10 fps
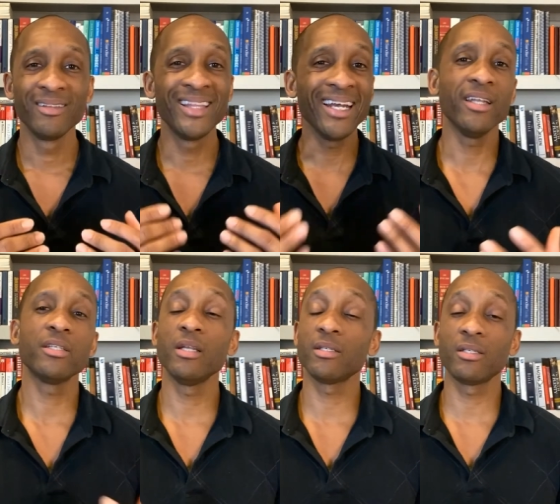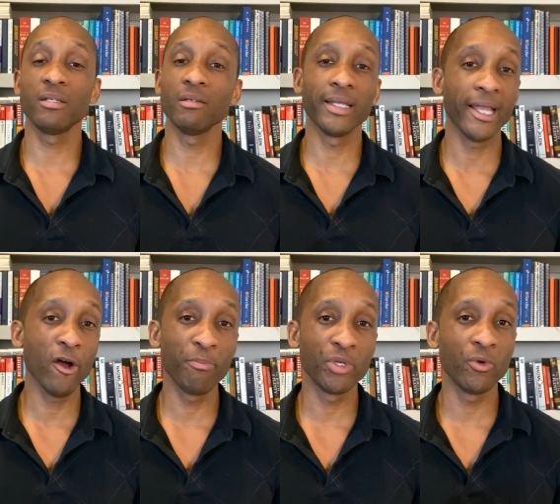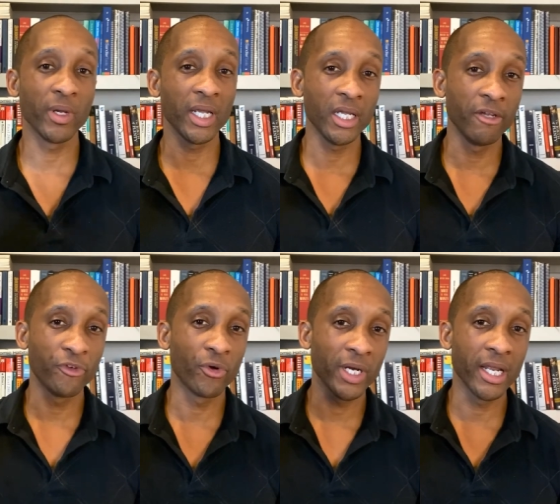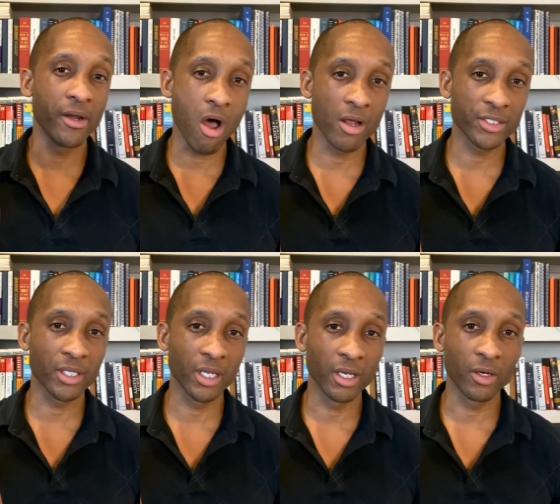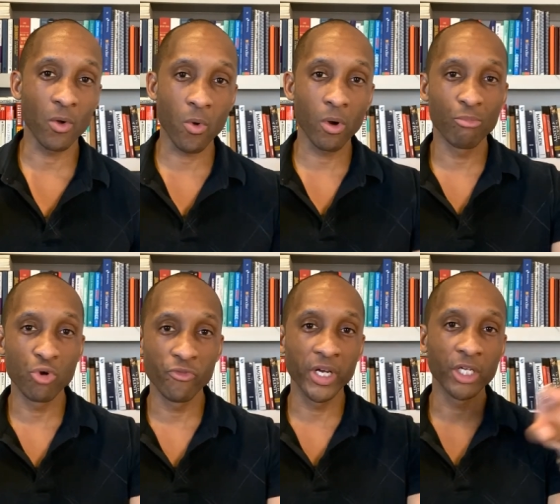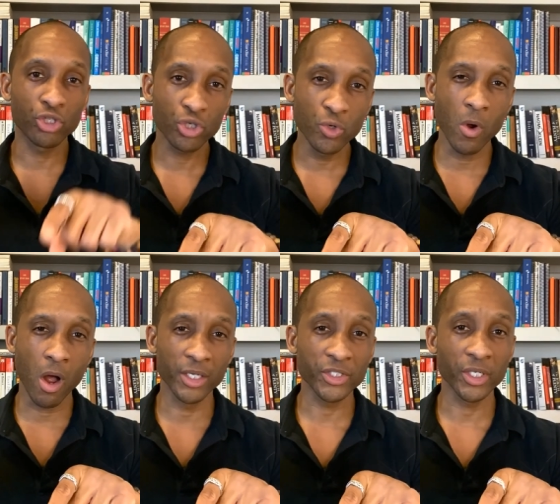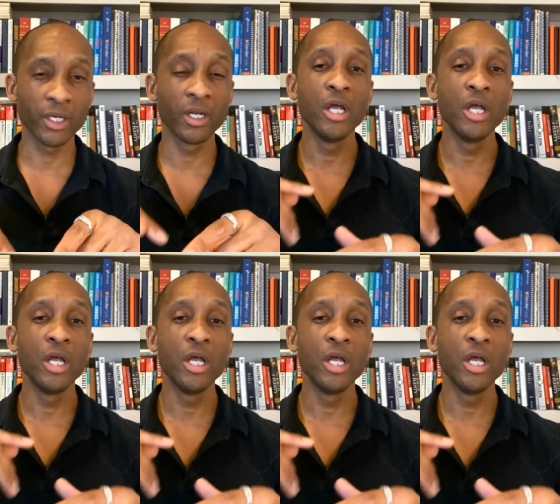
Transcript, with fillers: That doesn't necessarily help you if you're in Austin or moving to Austin.